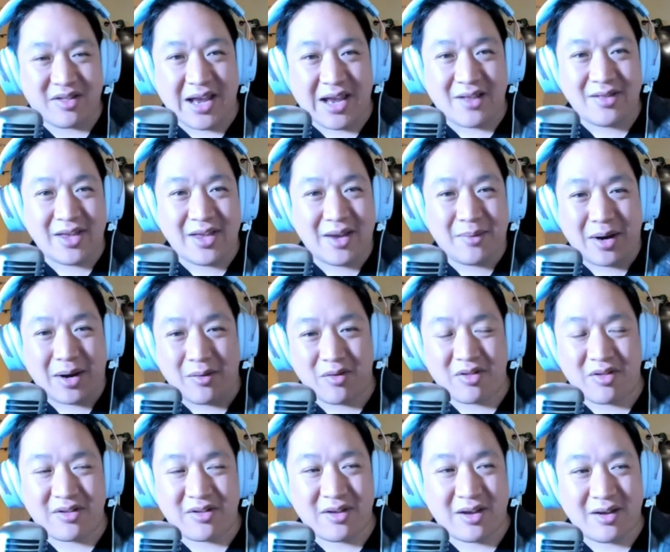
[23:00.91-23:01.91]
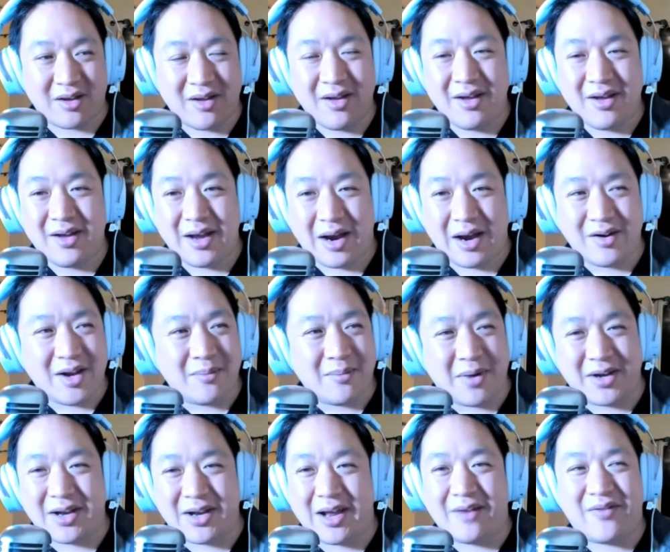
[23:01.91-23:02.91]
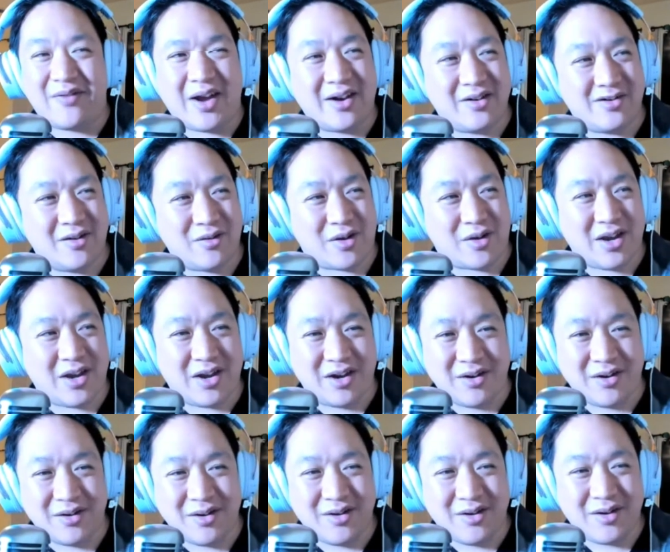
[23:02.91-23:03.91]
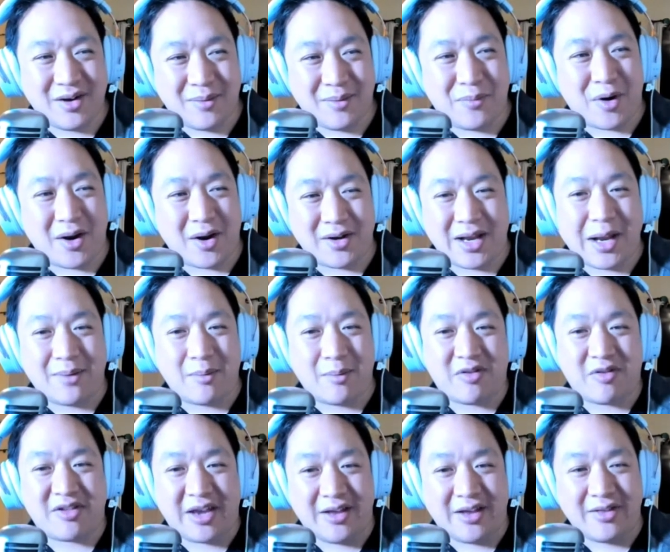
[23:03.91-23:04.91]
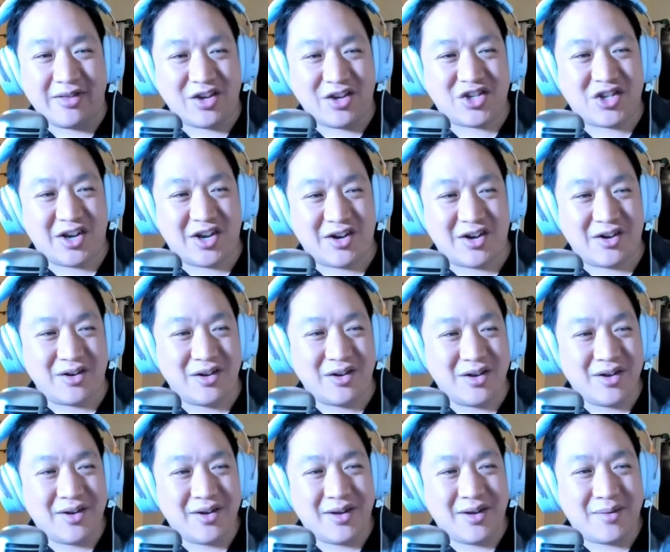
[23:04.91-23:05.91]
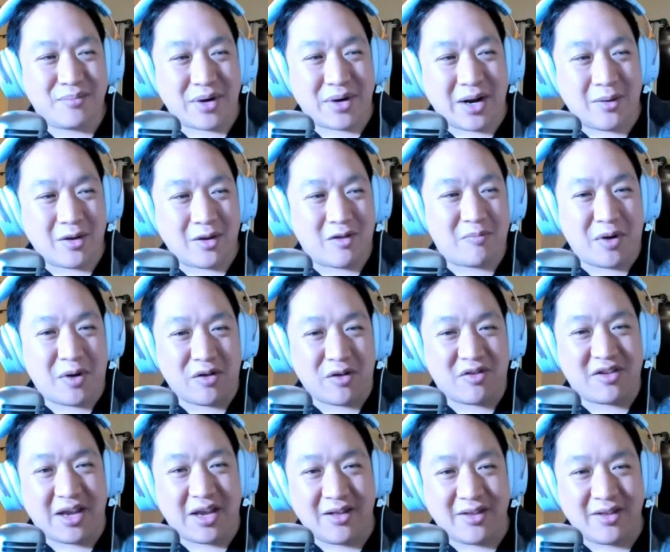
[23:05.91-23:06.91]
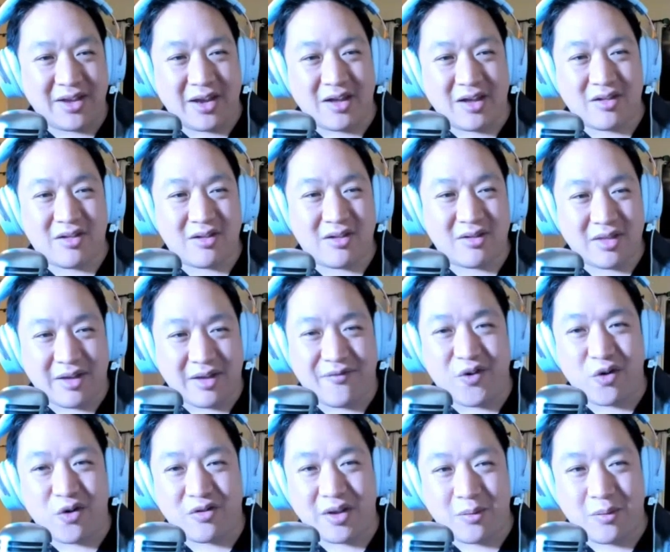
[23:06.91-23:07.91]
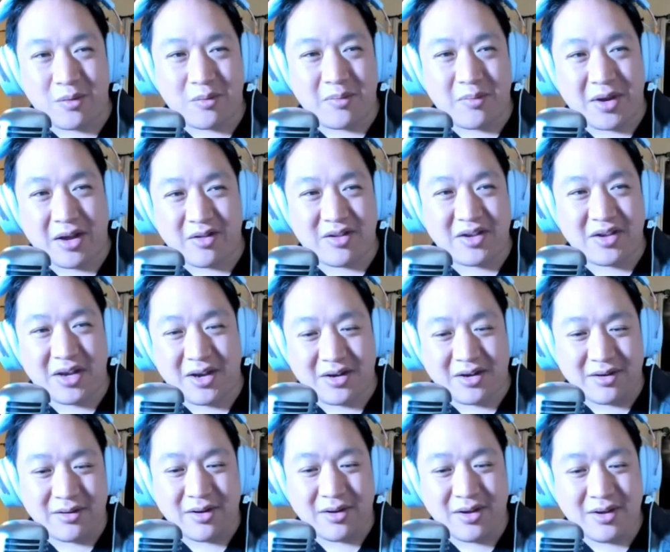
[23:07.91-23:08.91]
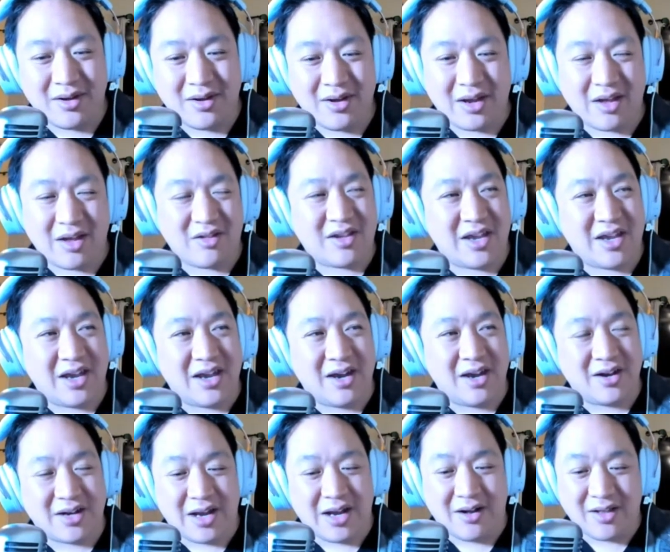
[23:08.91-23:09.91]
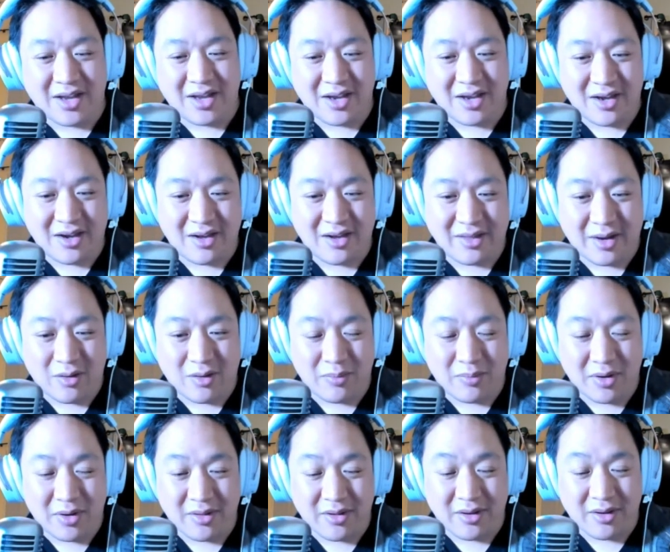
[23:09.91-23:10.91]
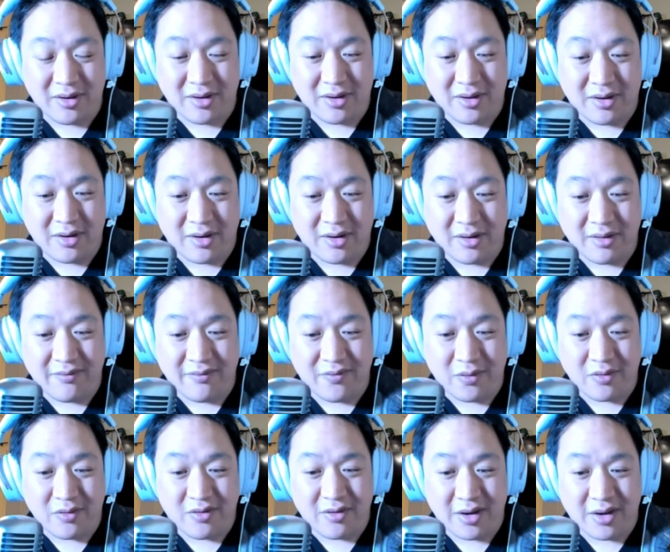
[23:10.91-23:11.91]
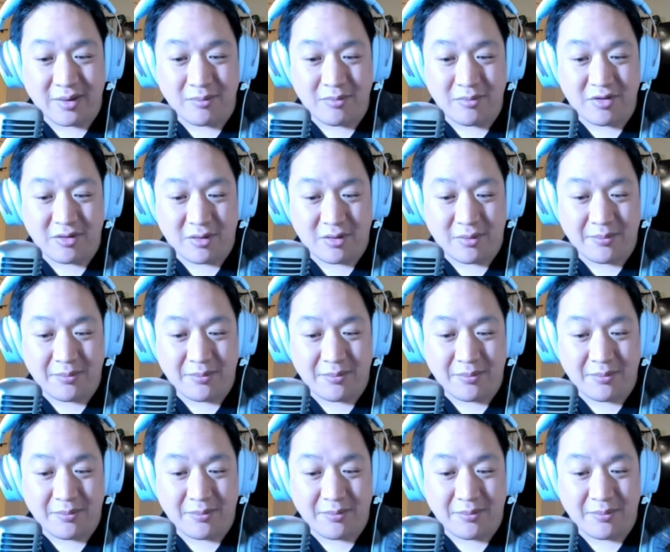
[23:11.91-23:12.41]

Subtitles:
Lee, but I'd name if I had another kid, a boy, I'd name him Stanley Chen, but I would spell Stanley as my first name would be Stanlee. That would be the first name. So